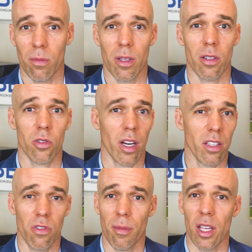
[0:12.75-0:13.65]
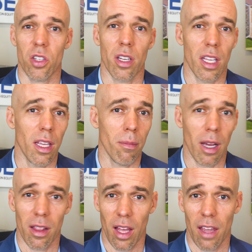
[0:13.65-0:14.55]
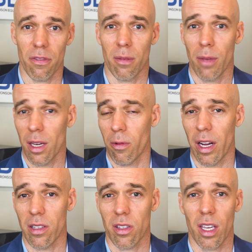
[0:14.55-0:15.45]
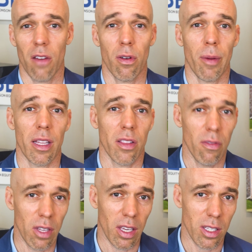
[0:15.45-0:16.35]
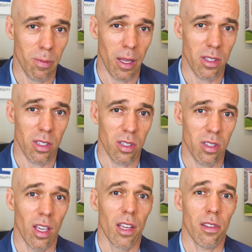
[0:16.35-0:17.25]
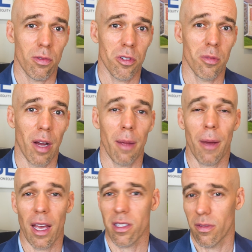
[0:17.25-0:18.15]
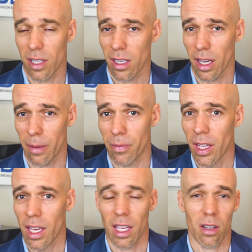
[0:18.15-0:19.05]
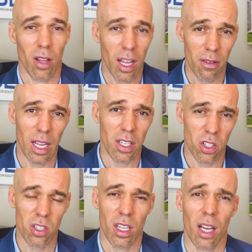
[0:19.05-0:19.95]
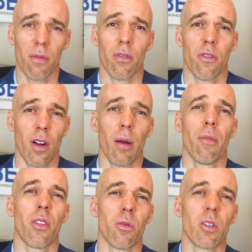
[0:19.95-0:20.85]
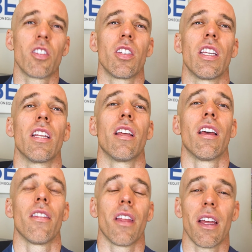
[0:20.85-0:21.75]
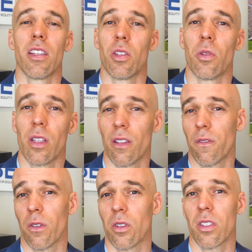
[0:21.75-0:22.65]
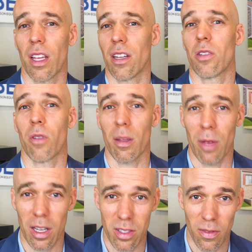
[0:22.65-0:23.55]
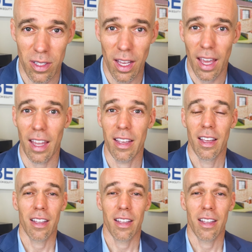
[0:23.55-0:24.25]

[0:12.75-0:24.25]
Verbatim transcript: to being transformation in my life in many ways, to cover my living expenses through my passive income, and a lot of it has just come from the routine that I do in the first ten to twenty minutes of the day.